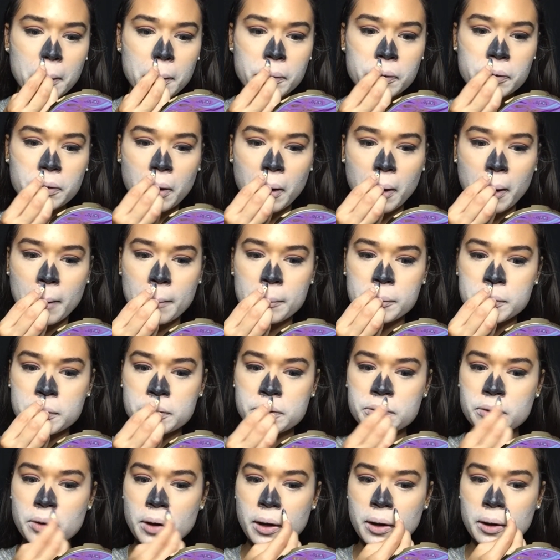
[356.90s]
Sorry, I'm
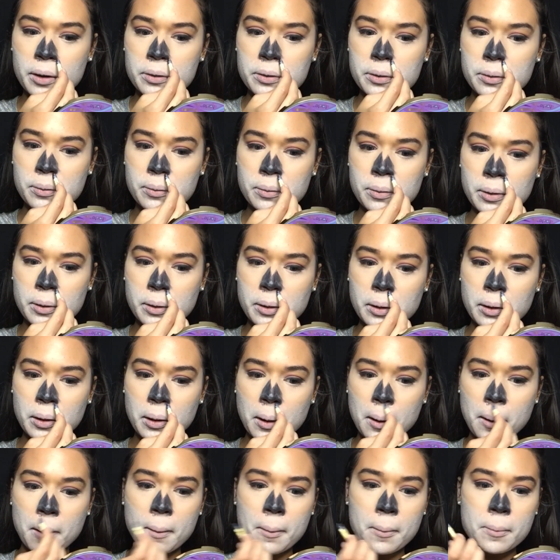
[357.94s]
just trying to really,
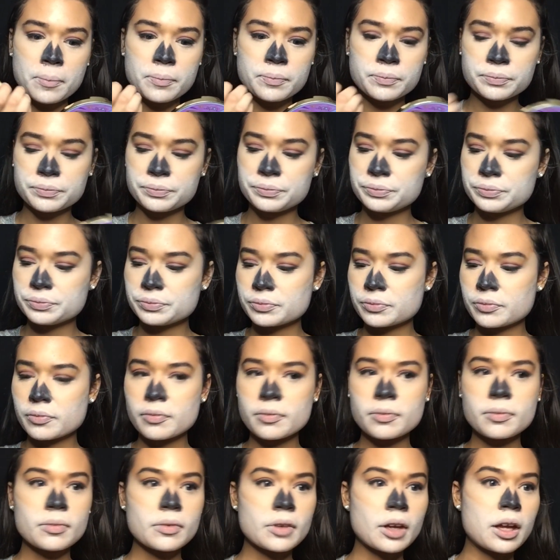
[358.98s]

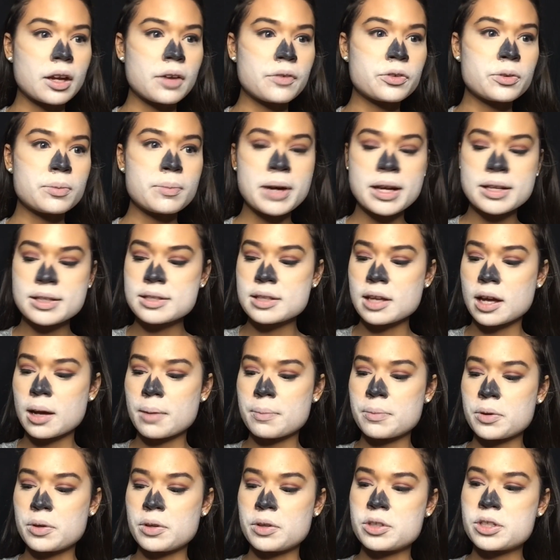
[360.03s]
and if you mess
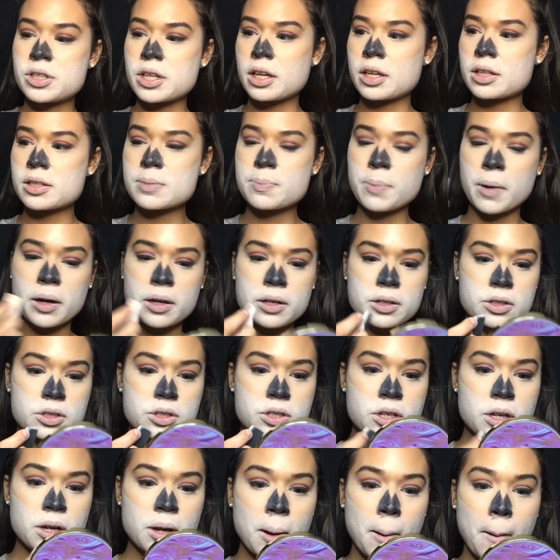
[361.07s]
up, you could take a
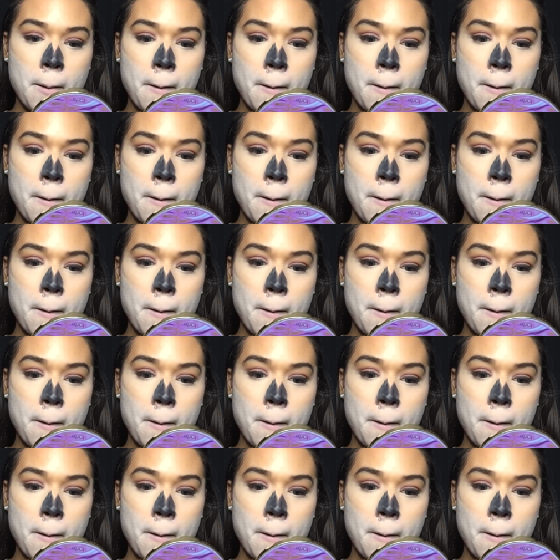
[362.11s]
sponge